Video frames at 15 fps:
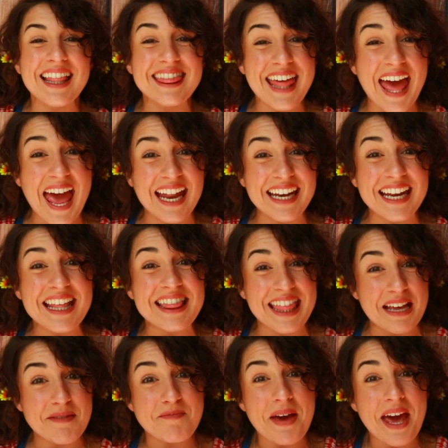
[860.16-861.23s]
Then
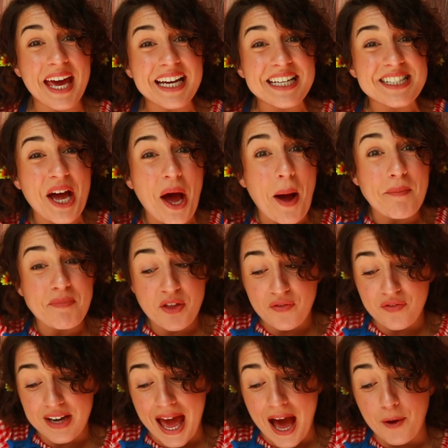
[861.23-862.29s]
they picked up the
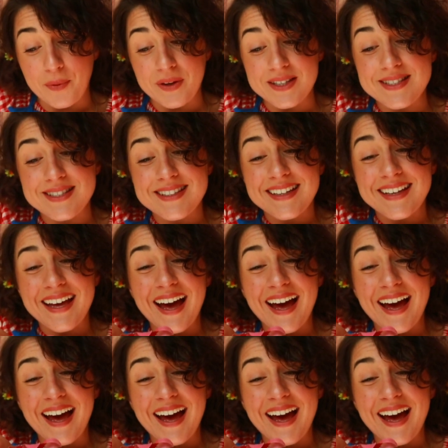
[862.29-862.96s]
flowers.